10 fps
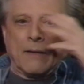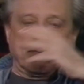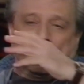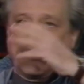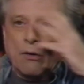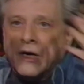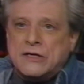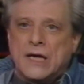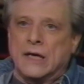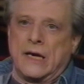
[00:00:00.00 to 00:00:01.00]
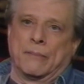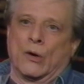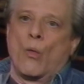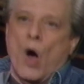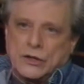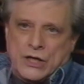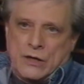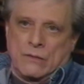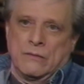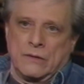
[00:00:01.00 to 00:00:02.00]
bearded deity up there watching
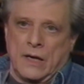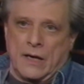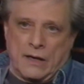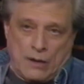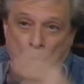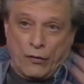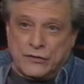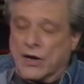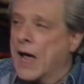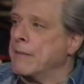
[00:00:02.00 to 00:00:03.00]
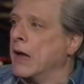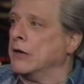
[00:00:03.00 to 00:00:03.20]
you eh, all the time,